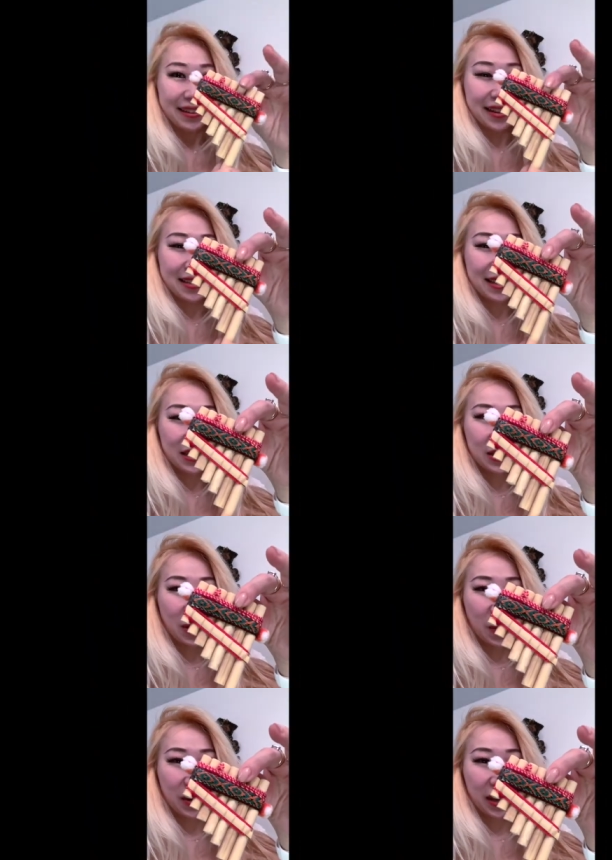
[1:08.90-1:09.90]
Isn't this
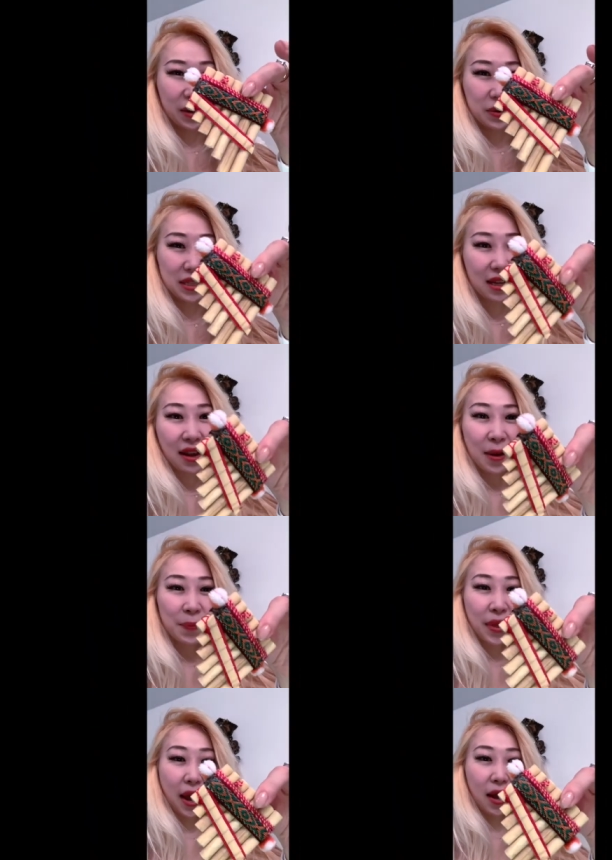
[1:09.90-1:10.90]
so cute?
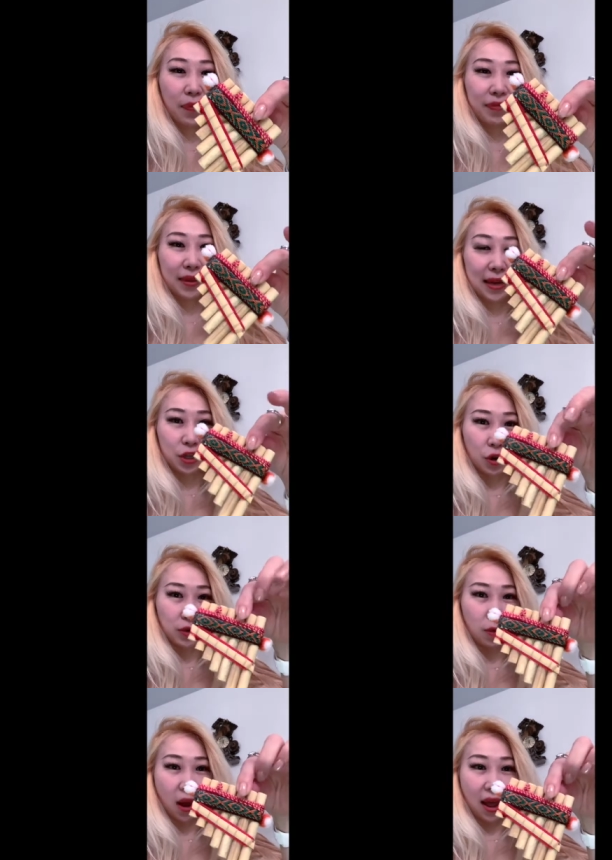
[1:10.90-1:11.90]
I
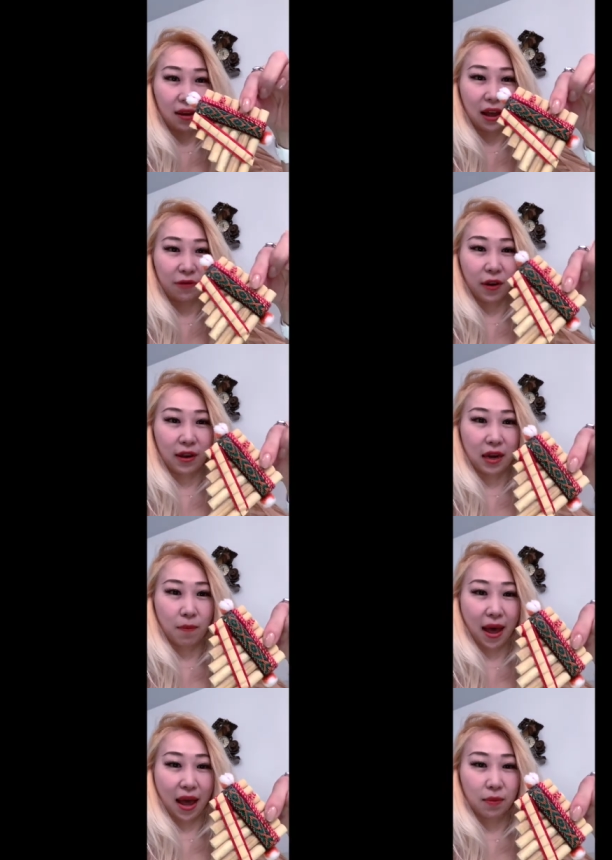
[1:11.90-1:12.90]
chose a while. I felt kind of
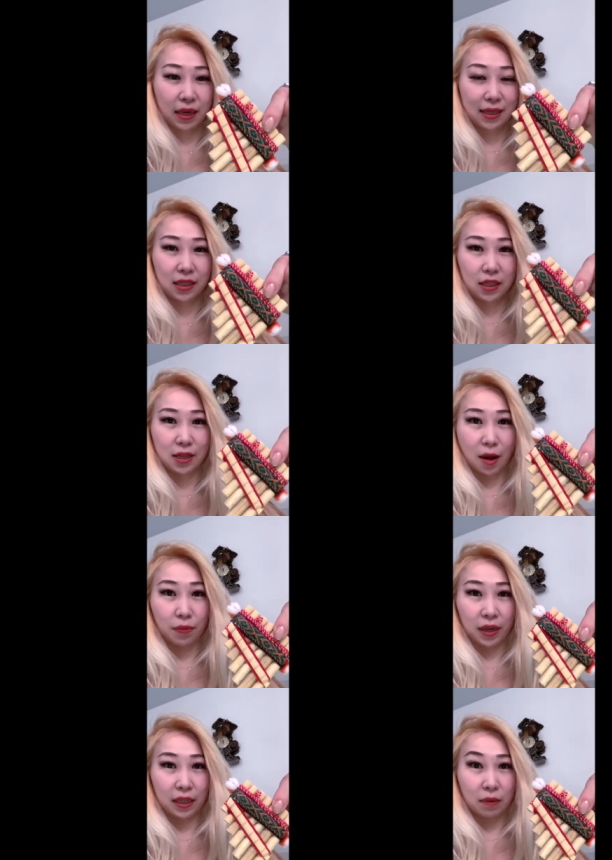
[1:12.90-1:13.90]
bad because he stopped
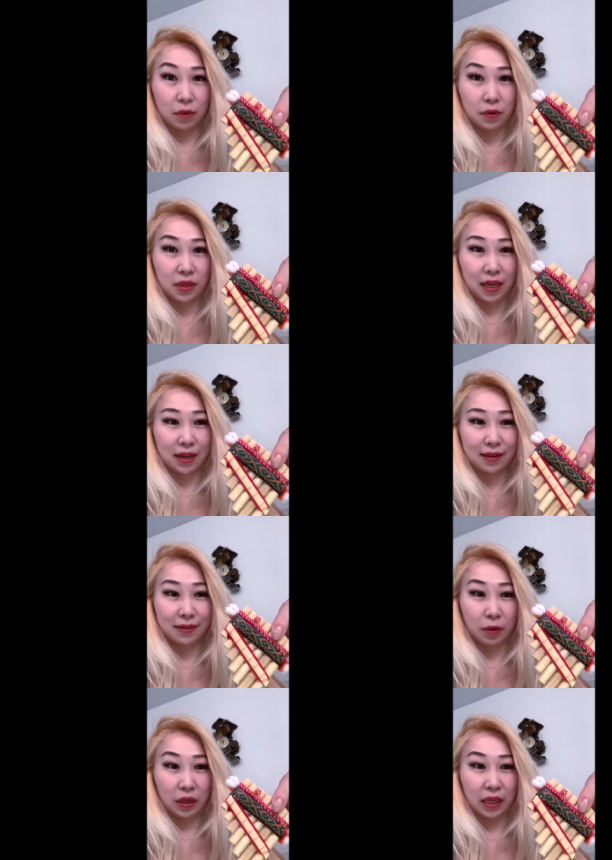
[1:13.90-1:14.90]
playing the music
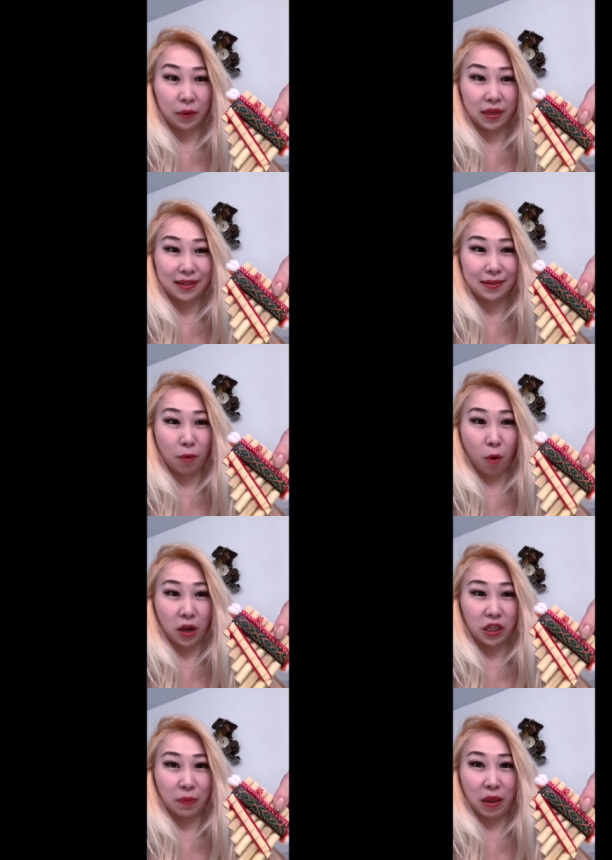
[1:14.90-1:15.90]
while he was
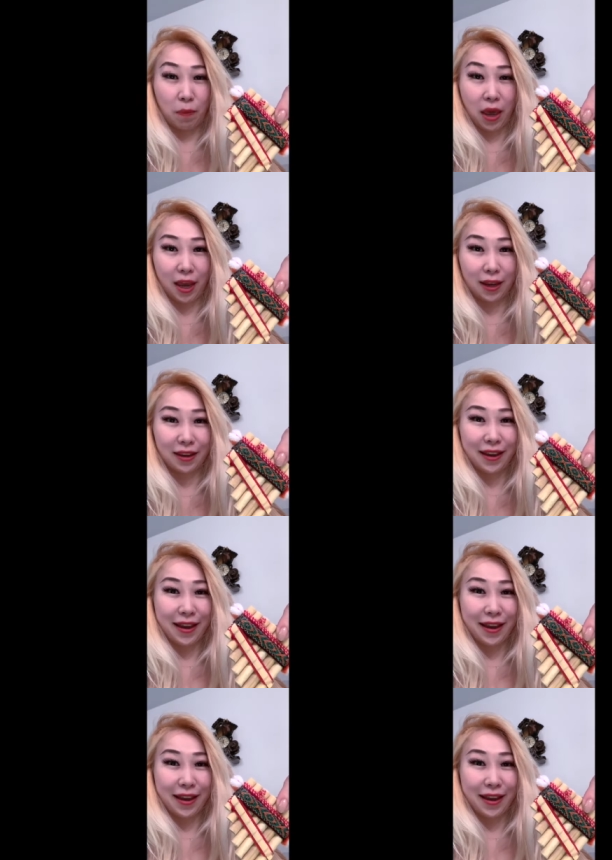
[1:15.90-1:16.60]
watching me pick.